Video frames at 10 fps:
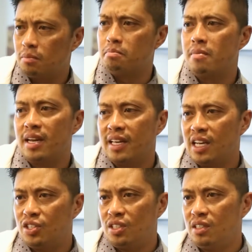
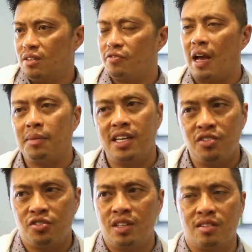medication, family
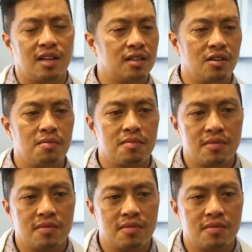history? He's like, nope.